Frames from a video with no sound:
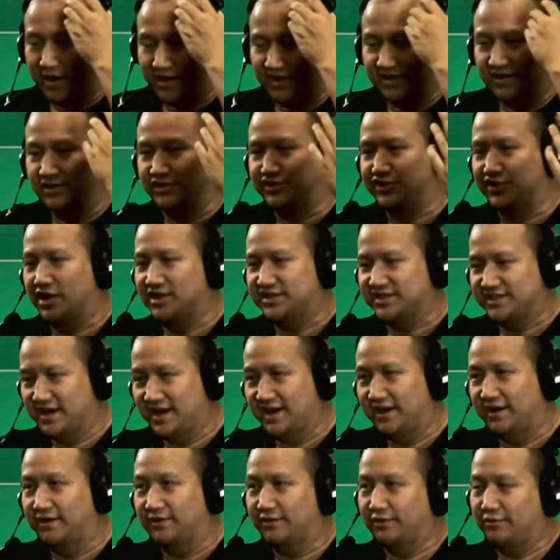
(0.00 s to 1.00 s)
and Sean
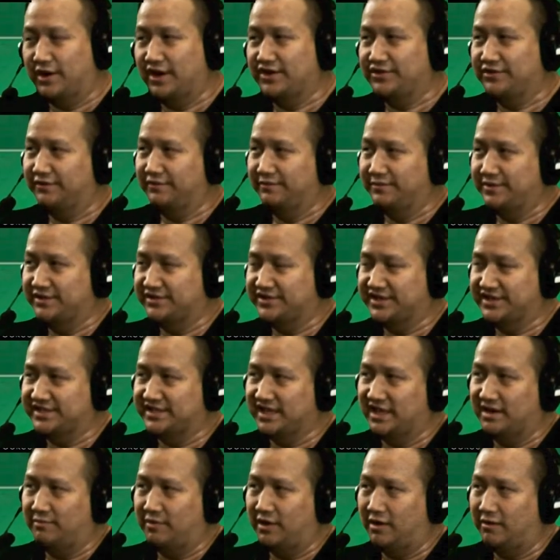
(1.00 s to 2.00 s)
Snyder graduated from UC
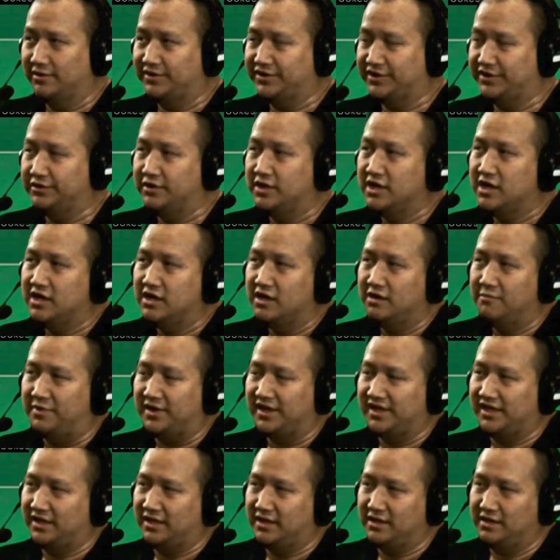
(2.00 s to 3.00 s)
Santa Barbara too,
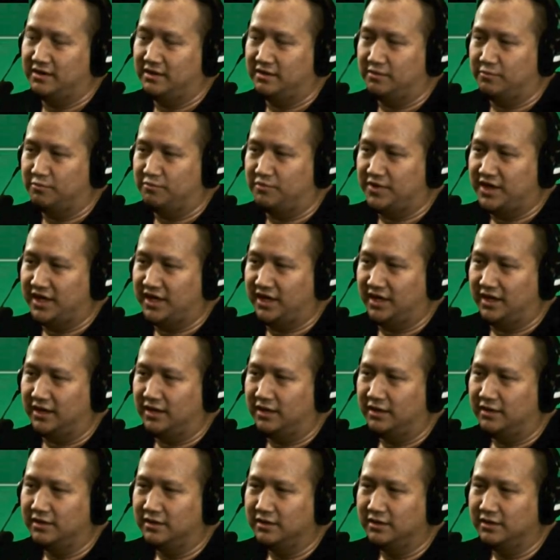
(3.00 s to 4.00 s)
but we